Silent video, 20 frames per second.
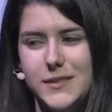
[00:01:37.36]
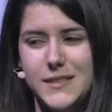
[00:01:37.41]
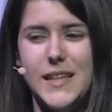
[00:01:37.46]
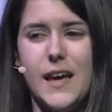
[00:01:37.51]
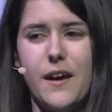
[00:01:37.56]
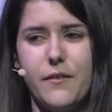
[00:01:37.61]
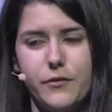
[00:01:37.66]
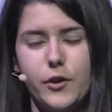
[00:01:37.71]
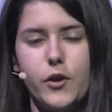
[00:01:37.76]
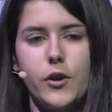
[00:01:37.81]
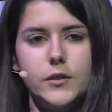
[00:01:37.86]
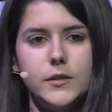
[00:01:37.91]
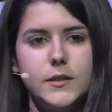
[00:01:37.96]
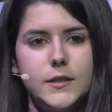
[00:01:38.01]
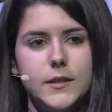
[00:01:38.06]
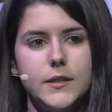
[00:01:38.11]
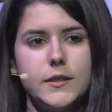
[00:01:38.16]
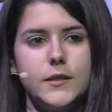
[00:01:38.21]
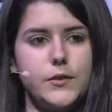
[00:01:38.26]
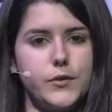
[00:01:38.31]
dev
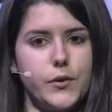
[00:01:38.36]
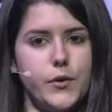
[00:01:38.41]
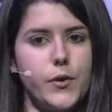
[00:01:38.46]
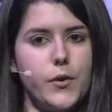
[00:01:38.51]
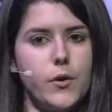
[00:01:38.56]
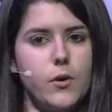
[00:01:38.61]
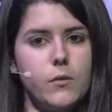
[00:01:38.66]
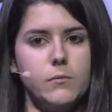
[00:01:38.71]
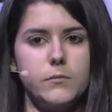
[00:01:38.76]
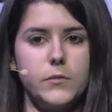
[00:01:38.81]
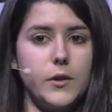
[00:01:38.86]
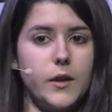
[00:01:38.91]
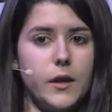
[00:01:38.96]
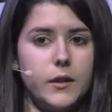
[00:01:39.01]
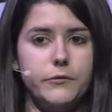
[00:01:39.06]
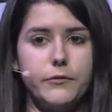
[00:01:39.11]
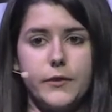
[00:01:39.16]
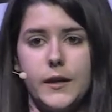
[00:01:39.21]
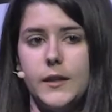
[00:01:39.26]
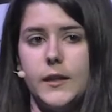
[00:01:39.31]
content, so you
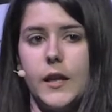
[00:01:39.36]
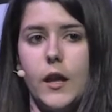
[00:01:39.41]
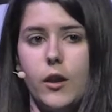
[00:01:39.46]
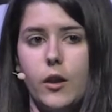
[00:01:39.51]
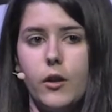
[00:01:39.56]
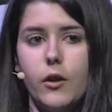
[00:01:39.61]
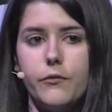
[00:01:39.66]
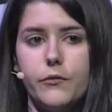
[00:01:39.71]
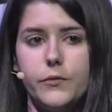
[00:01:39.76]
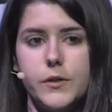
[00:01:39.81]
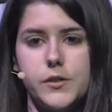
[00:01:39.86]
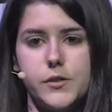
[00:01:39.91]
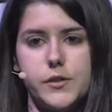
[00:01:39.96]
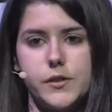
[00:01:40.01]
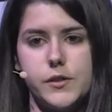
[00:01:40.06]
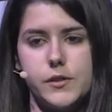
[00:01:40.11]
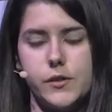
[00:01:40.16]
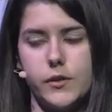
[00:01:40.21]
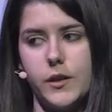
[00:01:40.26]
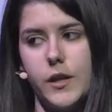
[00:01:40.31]
can find a lot of
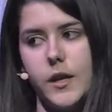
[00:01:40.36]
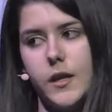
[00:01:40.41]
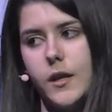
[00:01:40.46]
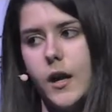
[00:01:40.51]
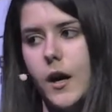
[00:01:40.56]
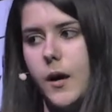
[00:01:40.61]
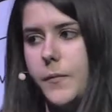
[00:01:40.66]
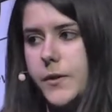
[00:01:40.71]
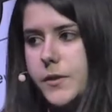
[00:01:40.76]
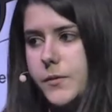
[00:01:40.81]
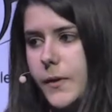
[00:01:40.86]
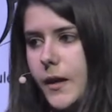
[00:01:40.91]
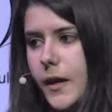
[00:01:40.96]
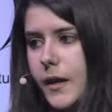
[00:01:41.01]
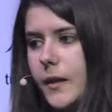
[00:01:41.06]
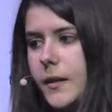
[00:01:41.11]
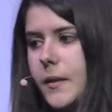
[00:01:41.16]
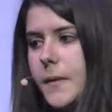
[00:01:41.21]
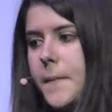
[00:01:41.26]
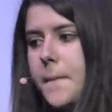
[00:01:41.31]
resources on GitHub as
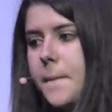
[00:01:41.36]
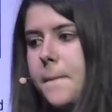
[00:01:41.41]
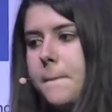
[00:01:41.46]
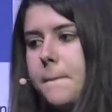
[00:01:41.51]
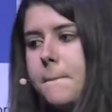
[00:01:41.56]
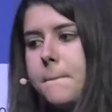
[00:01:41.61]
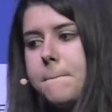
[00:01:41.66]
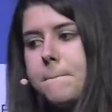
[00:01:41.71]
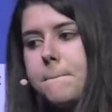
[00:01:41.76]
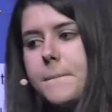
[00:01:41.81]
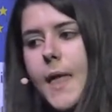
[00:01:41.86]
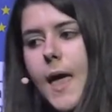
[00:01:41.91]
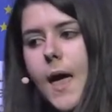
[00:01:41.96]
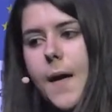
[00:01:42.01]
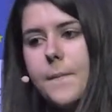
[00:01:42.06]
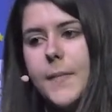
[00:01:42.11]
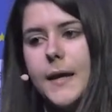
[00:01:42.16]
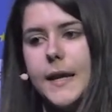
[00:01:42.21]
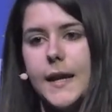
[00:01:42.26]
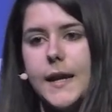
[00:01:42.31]
well.
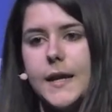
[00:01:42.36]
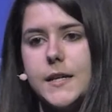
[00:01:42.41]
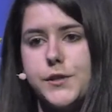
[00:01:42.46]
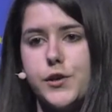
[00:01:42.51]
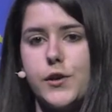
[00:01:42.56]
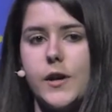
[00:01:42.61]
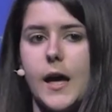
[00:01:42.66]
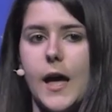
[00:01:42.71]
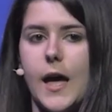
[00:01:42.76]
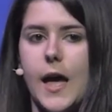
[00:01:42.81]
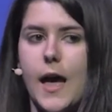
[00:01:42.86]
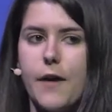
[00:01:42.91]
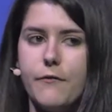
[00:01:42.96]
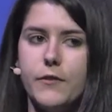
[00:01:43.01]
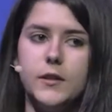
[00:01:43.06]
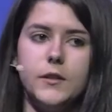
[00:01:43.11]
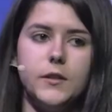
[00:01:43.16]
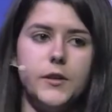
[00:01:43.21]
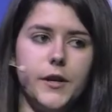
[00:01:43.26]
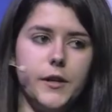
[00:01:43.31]
But in case you
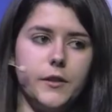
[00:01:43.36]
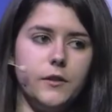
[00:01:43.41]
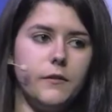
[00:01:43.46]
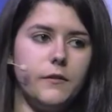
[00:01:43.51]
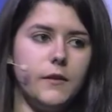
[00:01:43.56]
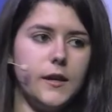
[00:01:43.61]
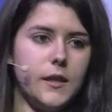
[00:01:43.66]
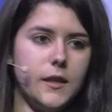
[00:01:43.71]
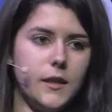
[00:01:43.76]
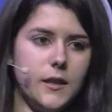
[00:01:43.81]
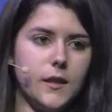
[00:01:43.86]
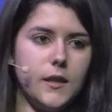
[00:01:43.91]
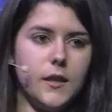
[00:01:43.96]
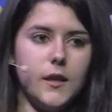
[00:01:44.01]
haven't heard of it,